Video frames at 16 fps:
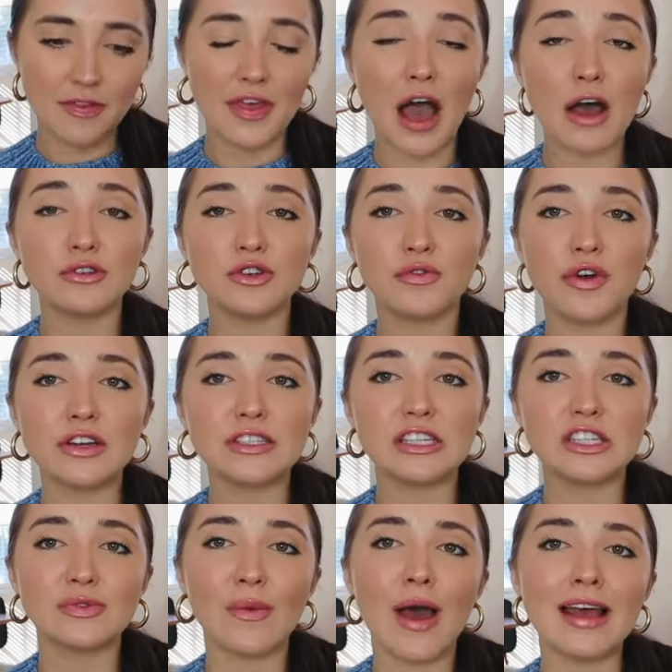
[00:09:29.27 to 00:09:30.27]
The Outdoor
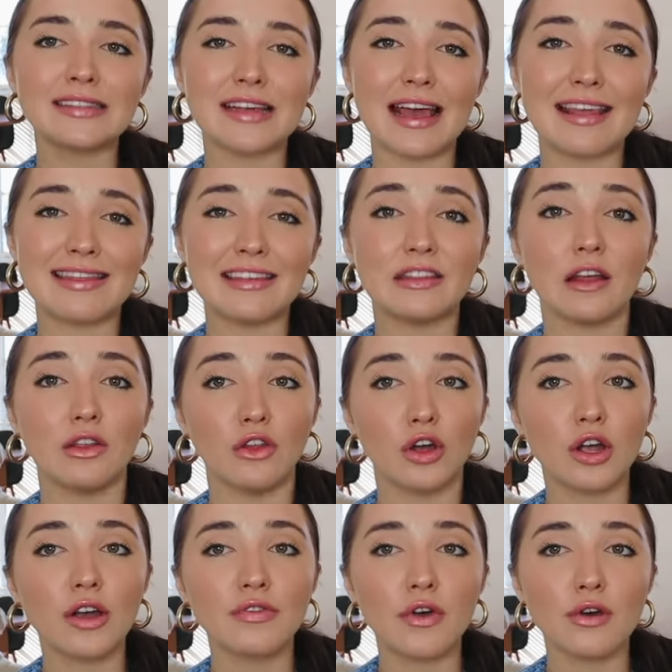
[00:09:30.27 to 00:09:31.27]
Voices sweats, I think the
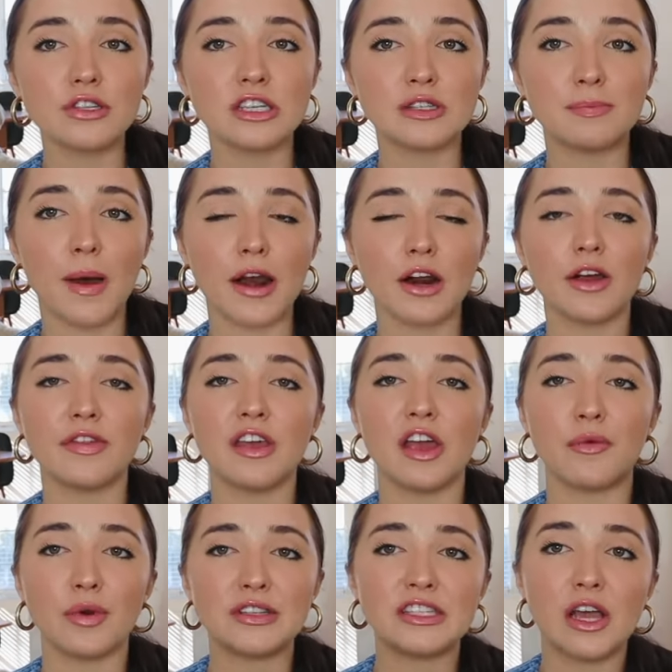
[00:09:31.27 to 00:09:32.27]
look of those is better. The
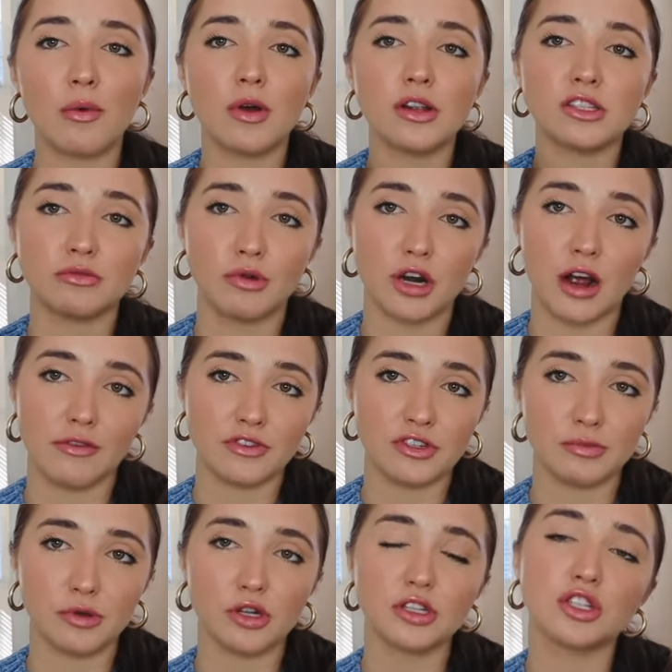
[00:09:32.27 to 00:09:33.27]
Aritzia ones are more
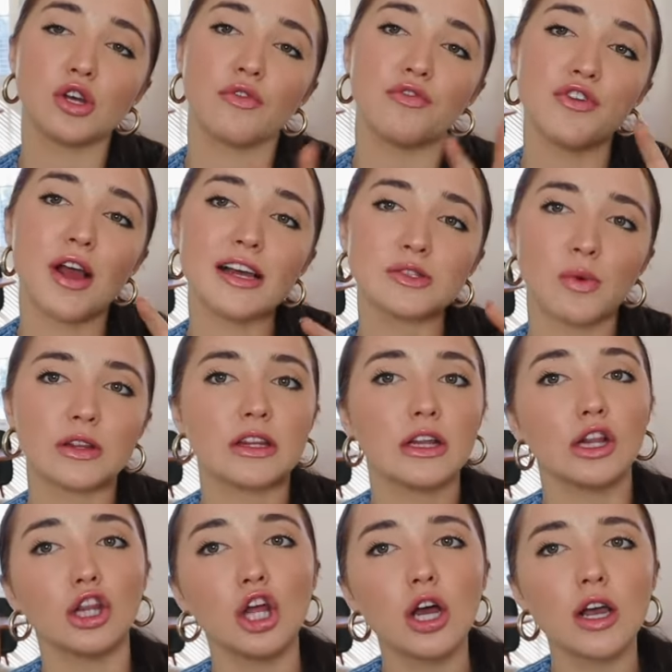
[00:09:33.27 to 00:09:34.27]
comfortable. So if you guys want
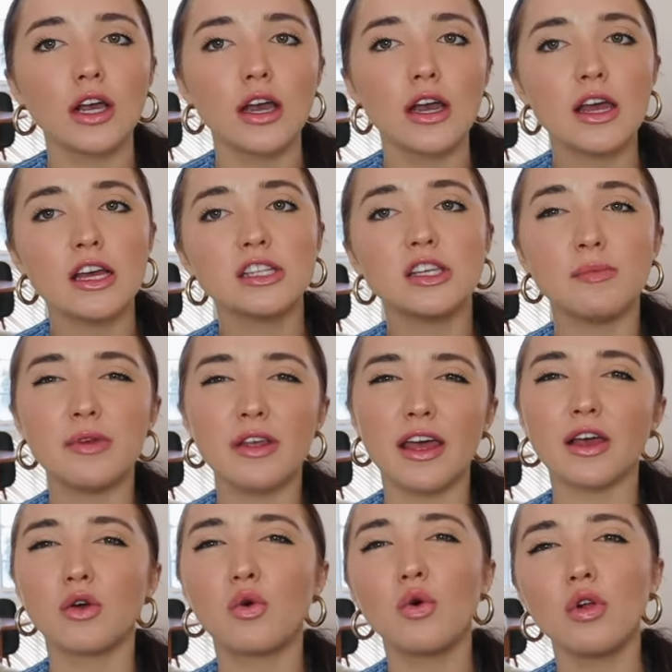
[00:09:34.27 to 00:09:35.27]
the look to be
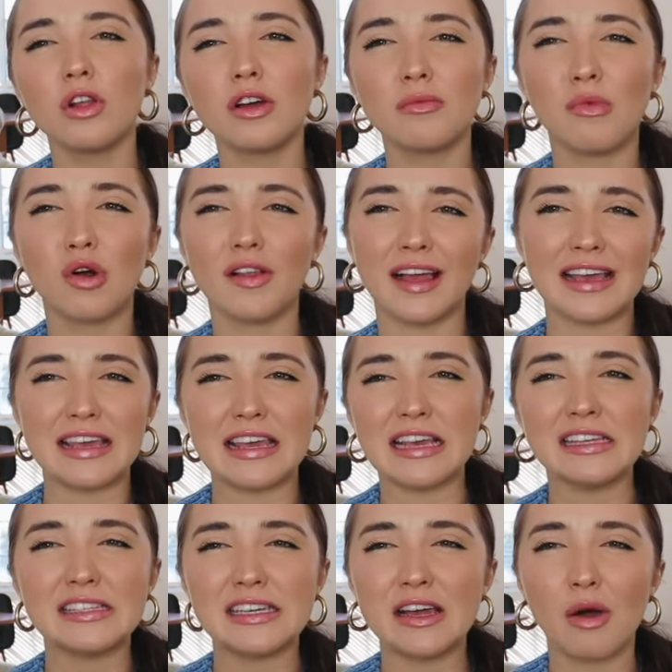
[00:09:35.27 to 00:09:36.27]
like cooler, more like
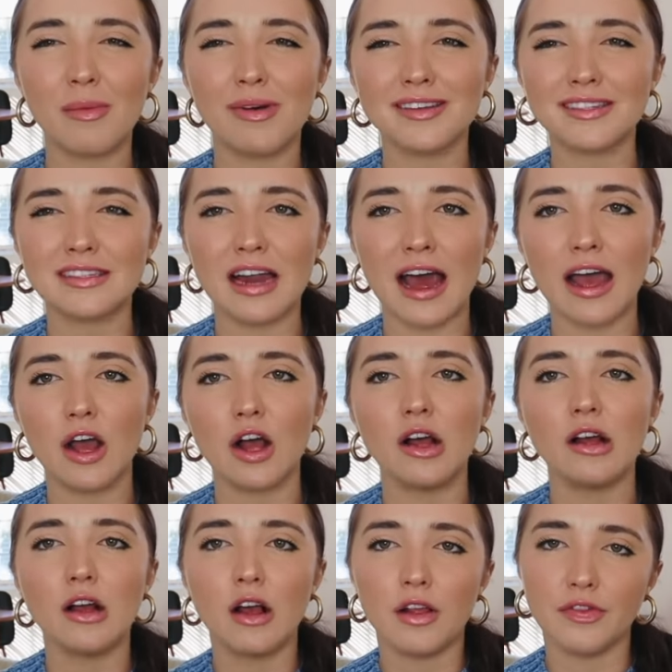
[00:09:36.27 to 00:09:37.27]
Yeezy almost
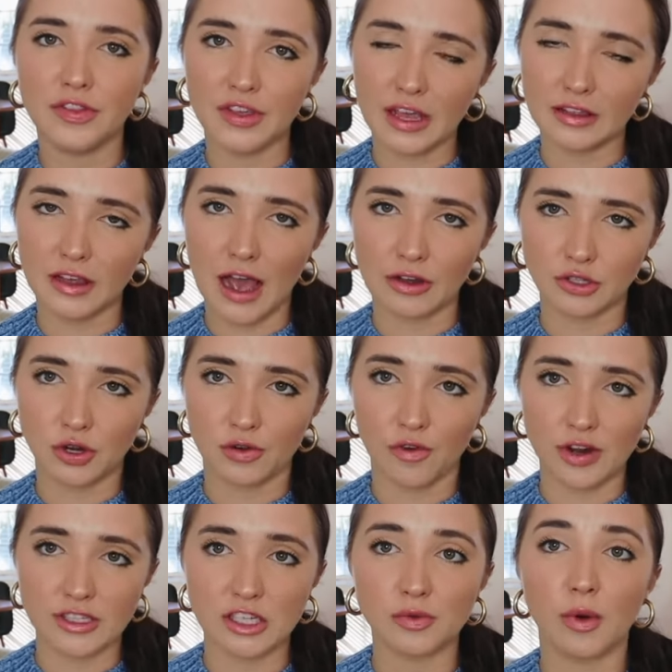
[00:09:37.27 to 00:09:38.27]
style, get the Outdoor
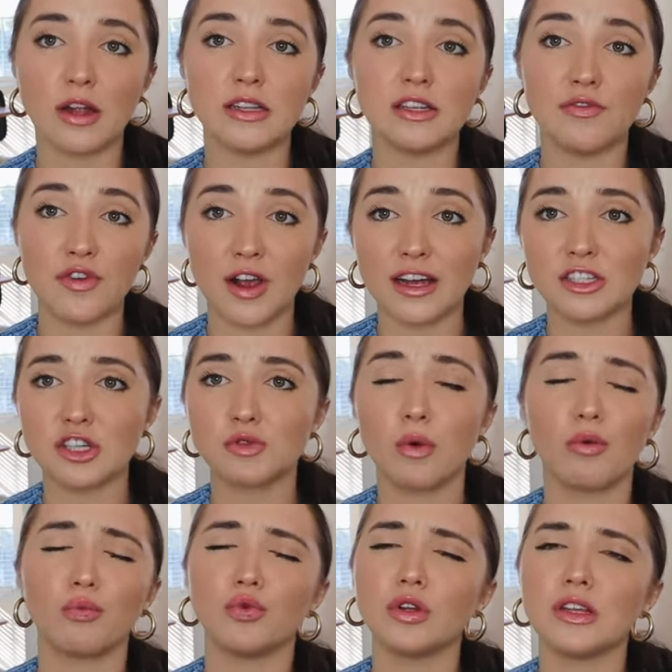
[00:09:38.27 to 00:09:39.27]
Voices ones. If you guys just
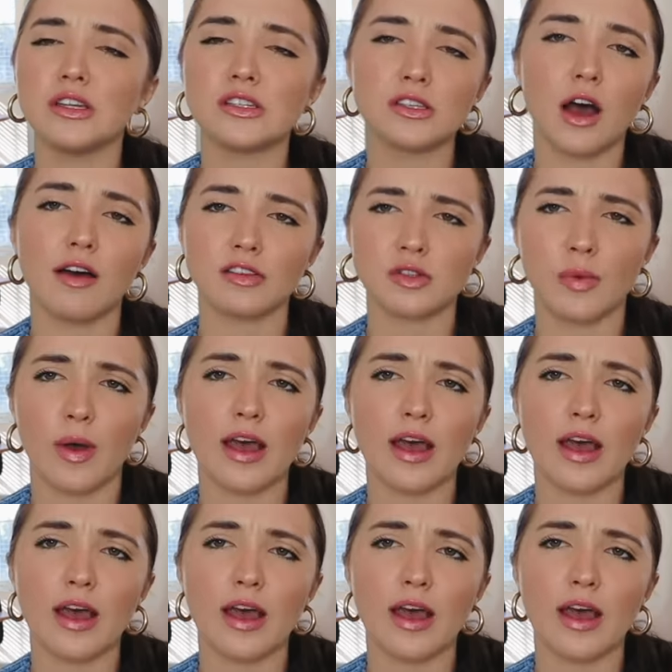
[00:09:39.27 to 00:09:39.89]
want really soft